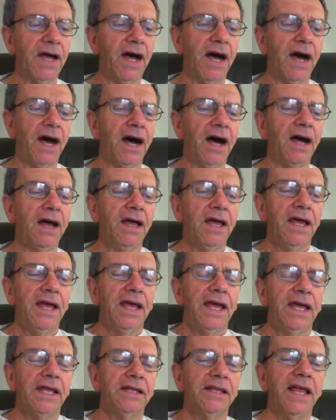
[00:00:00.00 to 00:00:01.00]

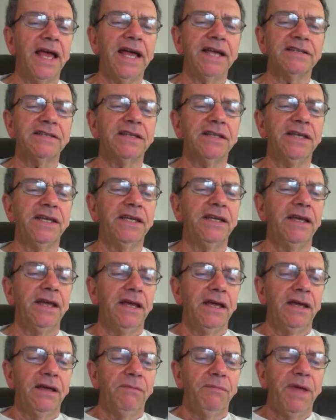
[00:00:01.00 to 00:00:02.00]
And lastly,
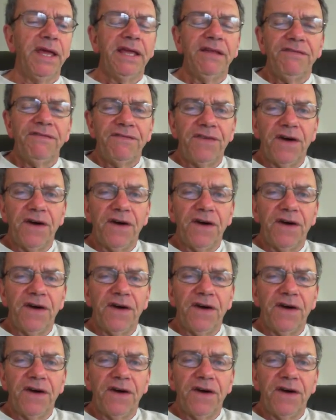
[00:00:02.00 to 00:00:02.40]
make it